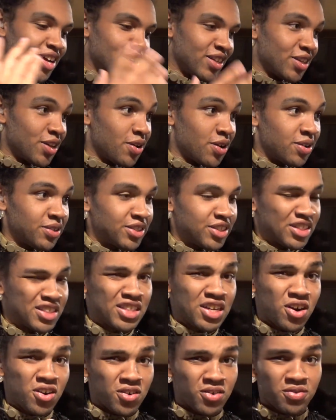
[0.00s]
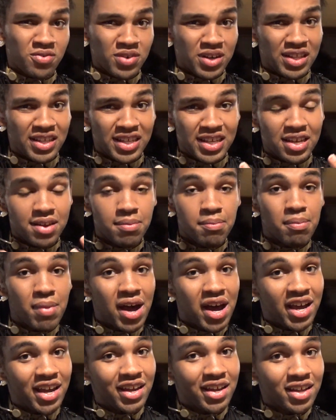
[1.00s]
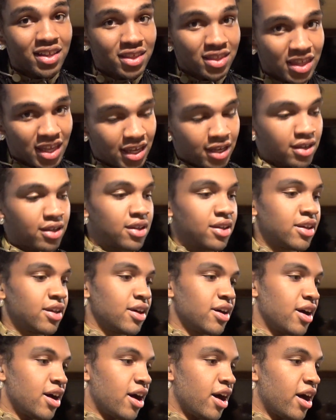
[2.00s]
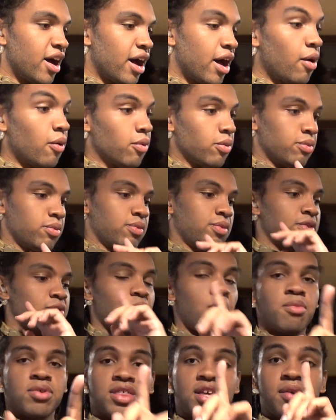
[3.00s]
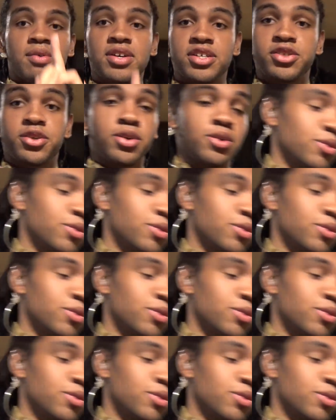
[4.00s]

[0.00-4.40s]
Loadouts just aren't really my thing. Oh, there's one more thing I want to show